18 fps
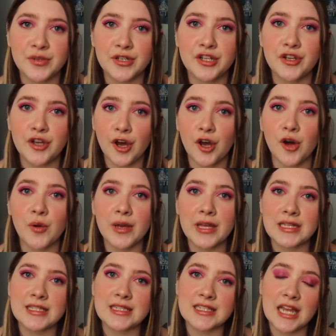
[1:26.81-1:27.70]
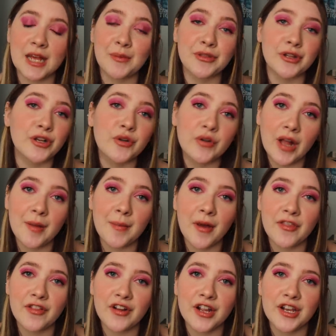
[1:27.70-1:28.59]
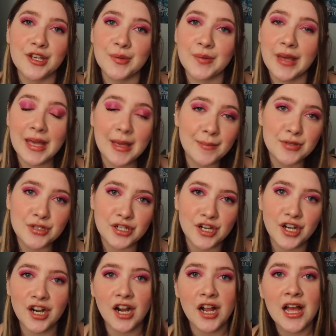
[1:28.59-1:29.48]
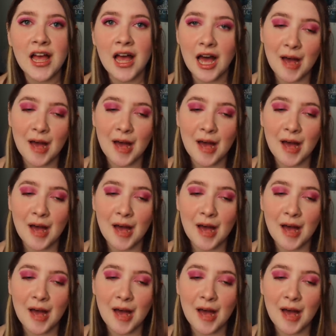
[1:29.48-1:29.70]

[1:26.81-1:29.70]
would go and stay with her grandmother in New Hampshire.